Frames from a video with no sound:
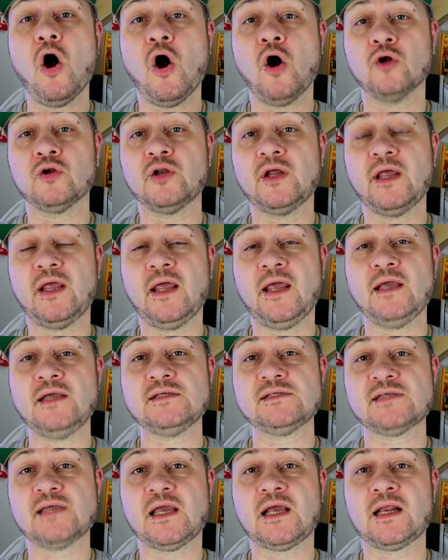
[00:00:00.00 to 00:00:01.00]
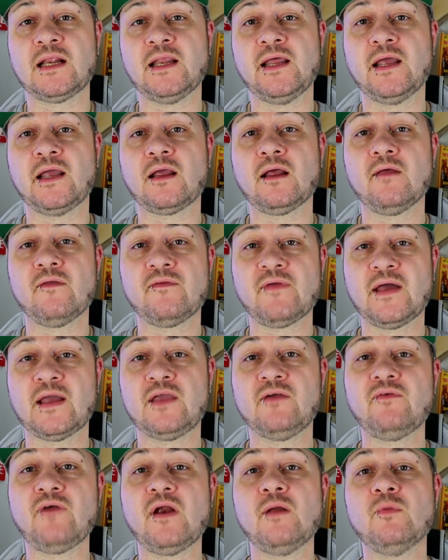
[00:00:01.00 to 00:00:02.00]
on Ecigclick.
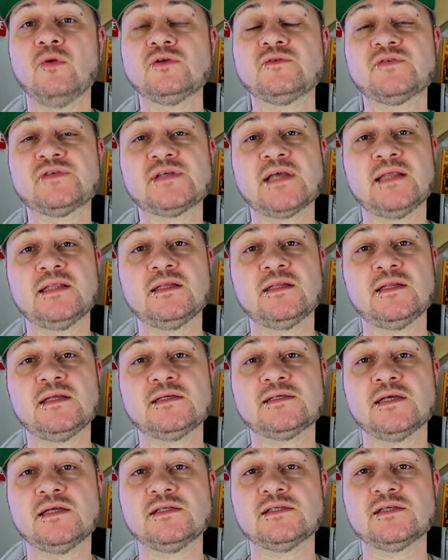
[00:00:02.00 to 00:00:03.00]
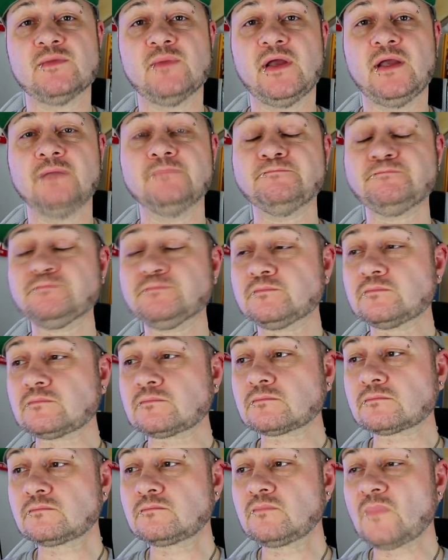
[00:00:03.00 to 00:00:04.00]
Thank you very much for sending this in to me.
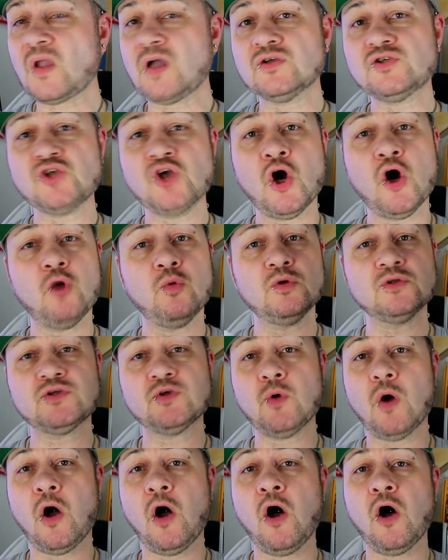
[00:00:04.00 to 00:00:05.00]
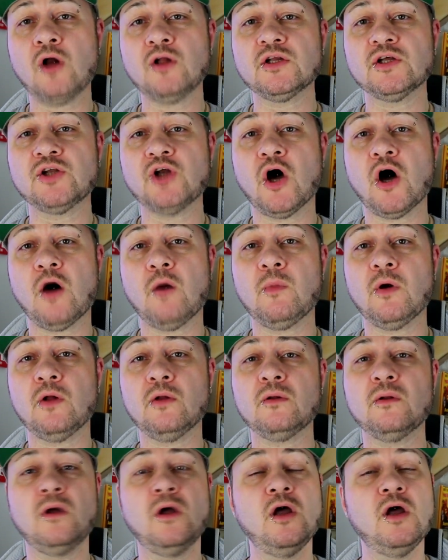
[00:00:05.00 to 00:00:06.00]
So we'll do all the
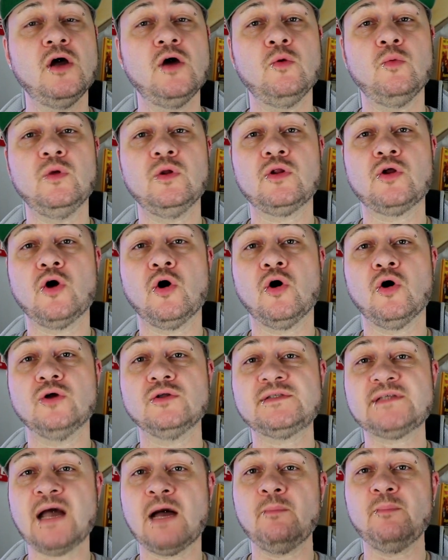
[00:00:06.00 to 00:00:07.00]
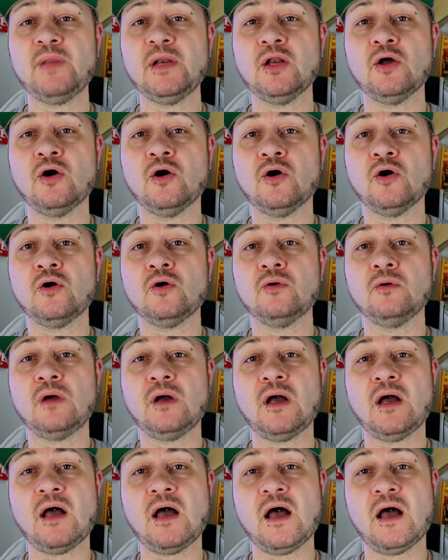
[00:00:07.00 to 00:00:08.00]
normal. We'll go down below,
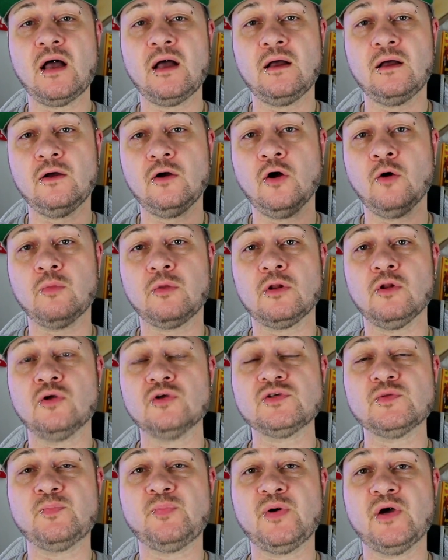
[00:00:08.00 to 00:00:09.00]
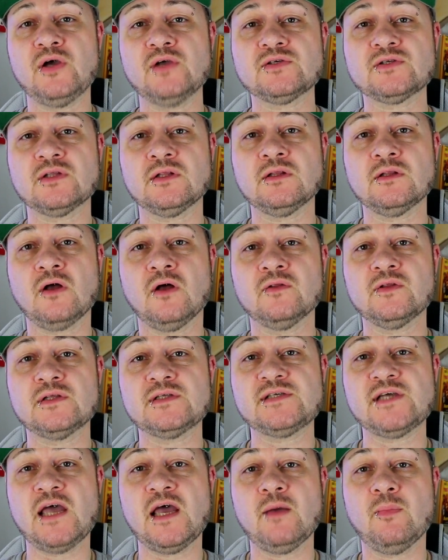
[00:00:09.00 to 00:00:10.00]
up close and personal on the
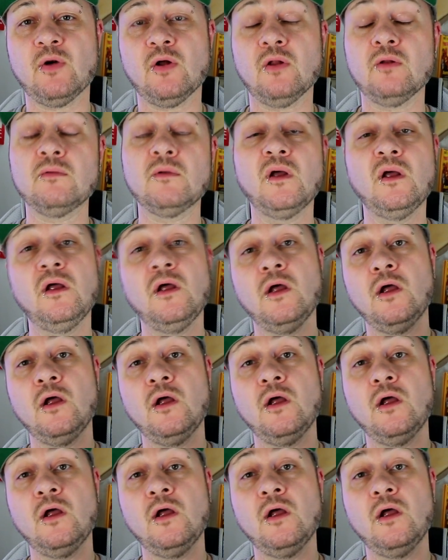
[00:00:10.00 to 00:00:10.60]
table,